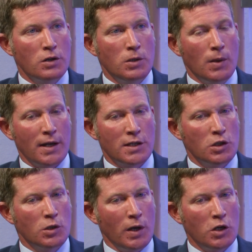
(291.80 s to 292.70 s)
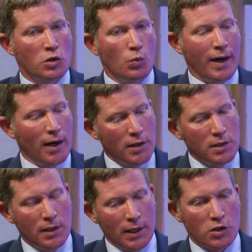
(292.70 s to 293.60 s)
So you had a situation where
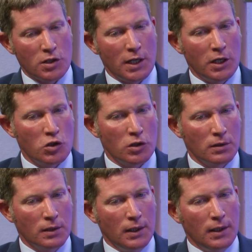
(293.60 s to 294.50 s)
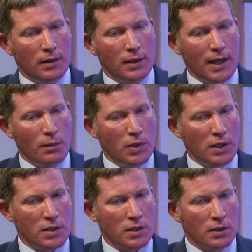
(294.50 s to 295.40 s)
under the legislation, the named
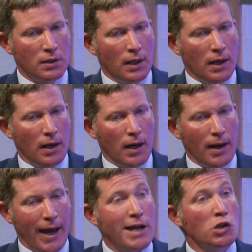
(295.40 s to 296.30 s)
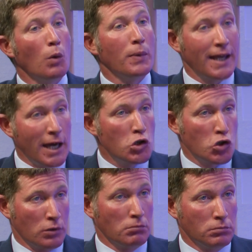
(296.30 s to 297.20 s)
person had an
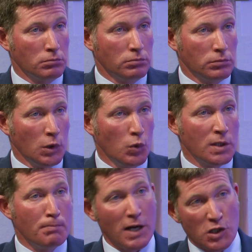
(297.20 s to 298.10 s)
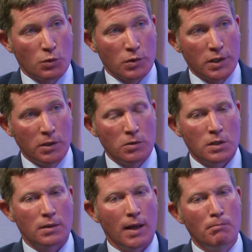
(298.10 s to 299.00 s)
obligation, the word must was
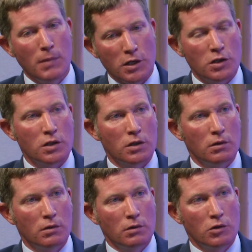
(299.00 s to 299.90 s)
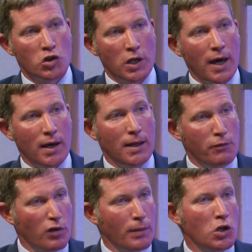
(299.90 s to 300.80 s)
used, they must share
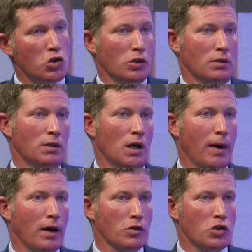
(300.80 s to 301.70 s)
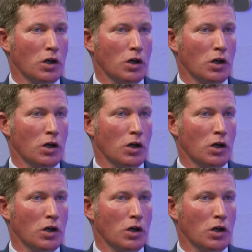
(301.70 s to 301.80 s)
information about the